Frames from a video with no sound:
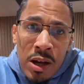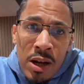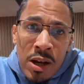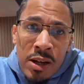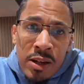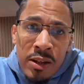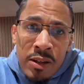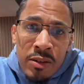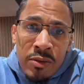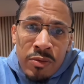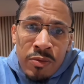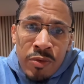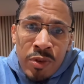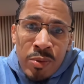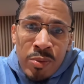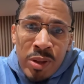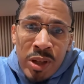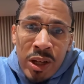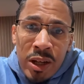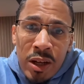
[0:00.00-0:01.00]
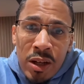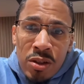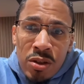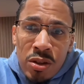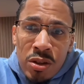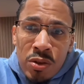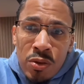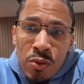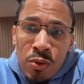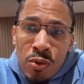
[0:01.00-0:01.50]
And then from there, I
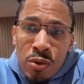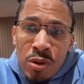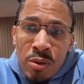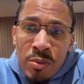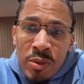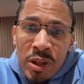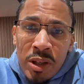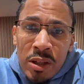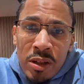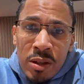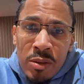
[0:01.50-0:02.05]
just automate.